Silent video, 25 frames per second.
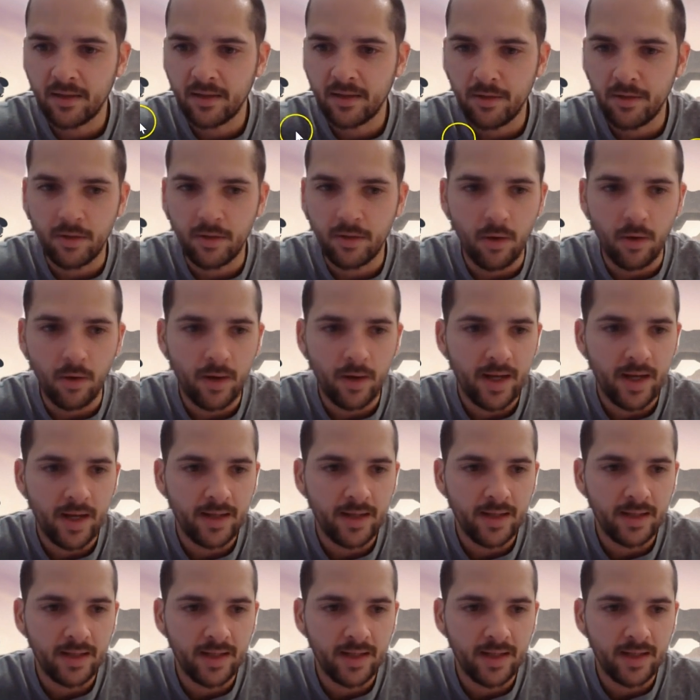you go ahead
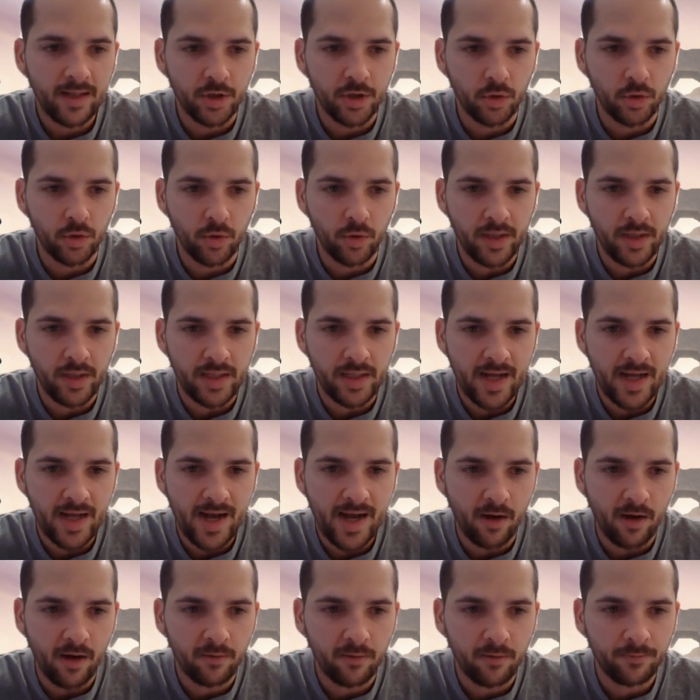and hit Join
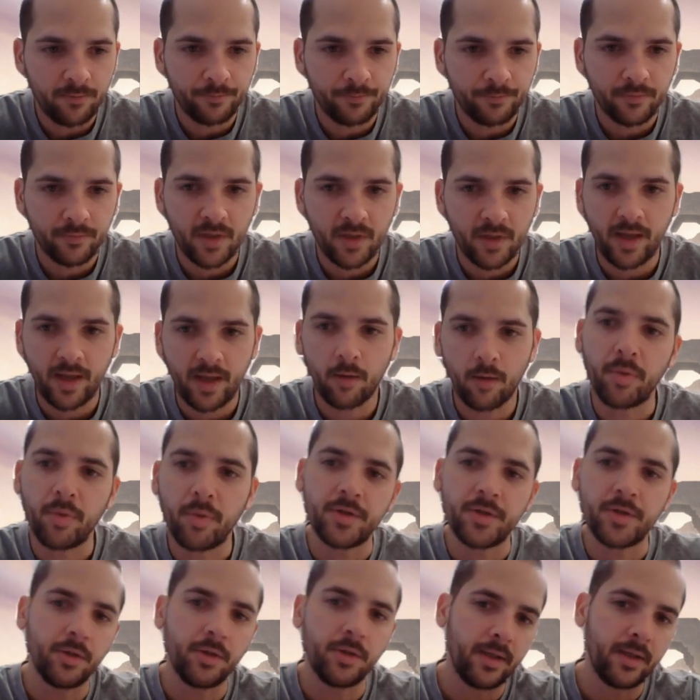Now. That'll
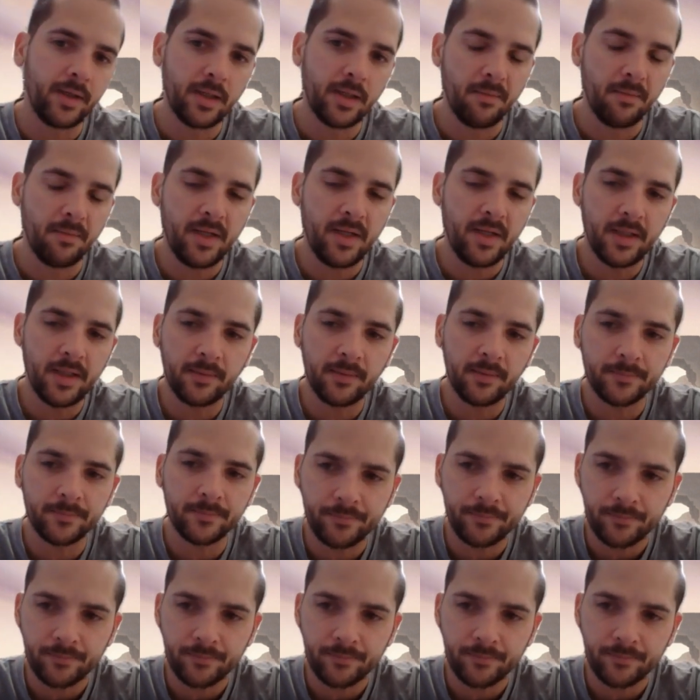put you in the meeting.